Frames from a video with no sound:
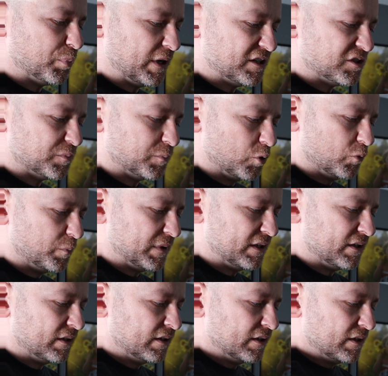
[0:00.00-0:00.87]
press
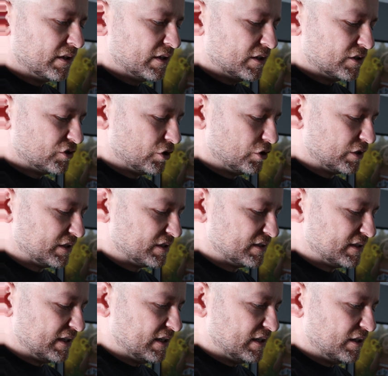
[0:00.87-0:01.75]
movement, so you
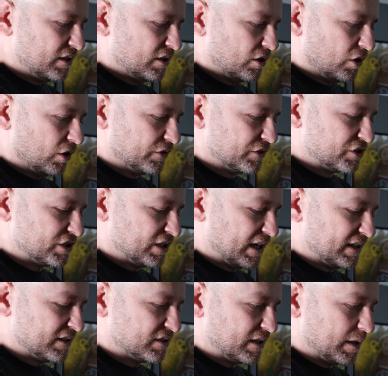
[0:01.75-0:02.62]
can see on the
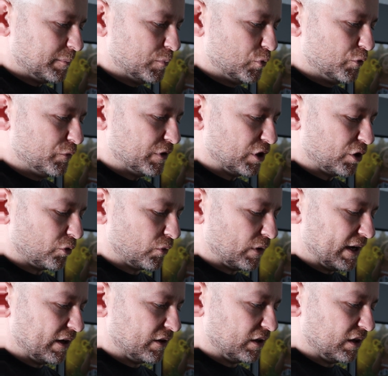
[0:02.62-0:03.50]
shots I'm moving it
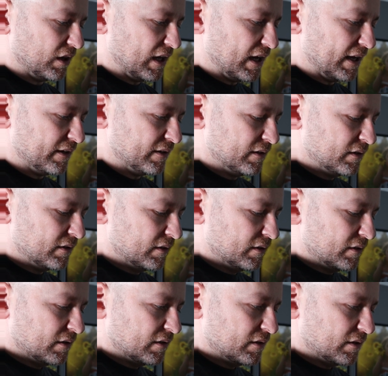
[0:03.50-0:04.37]
around a
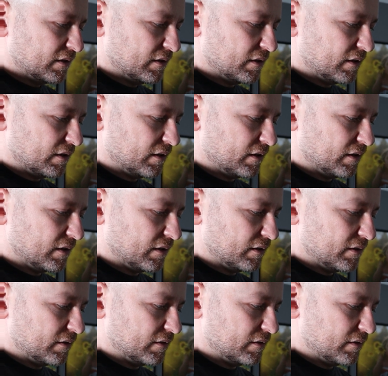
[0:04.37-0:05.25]

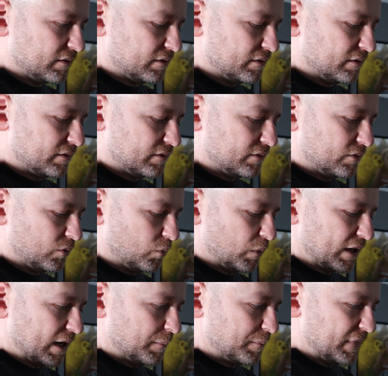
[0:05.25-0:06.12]
lot
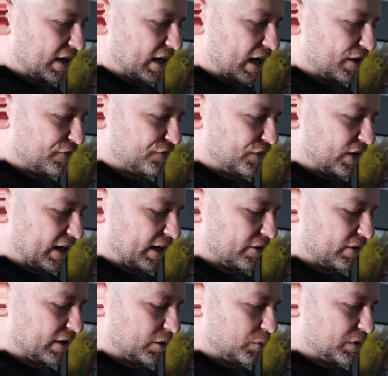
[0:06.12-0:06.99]
when I'm not
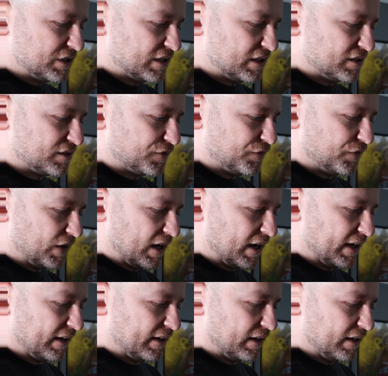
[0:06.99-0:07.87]
firing, which is
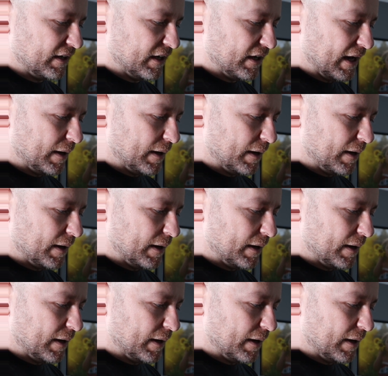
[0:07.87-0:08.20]
fine.